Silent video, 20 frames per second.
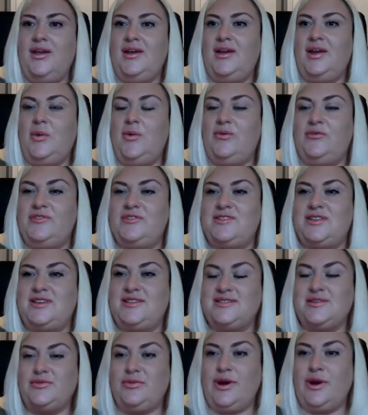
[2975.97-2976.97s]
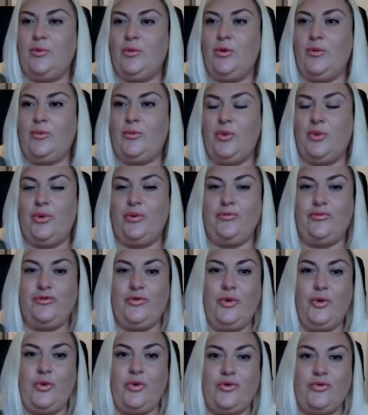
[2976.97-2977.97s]
Now, obviously, it's around
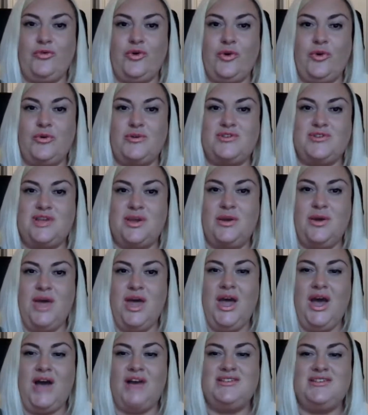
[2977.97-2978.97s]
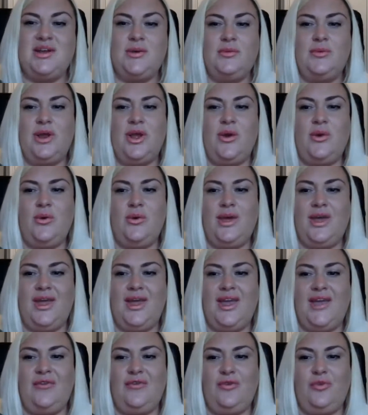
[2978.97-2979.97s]
1.4, of course. So I don't know
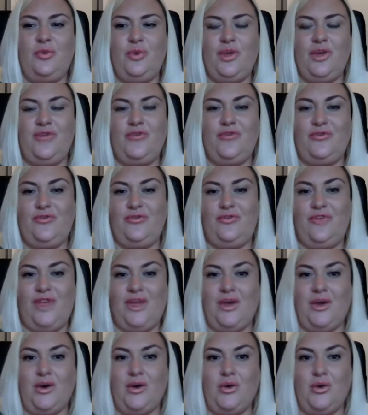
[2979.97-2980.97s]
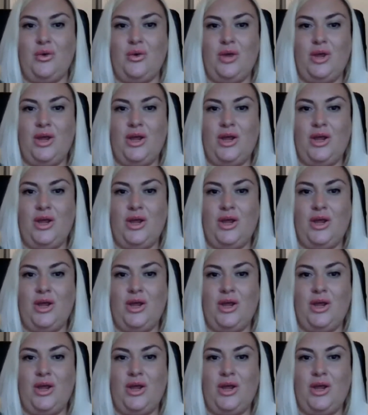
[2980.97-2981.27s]
if we feel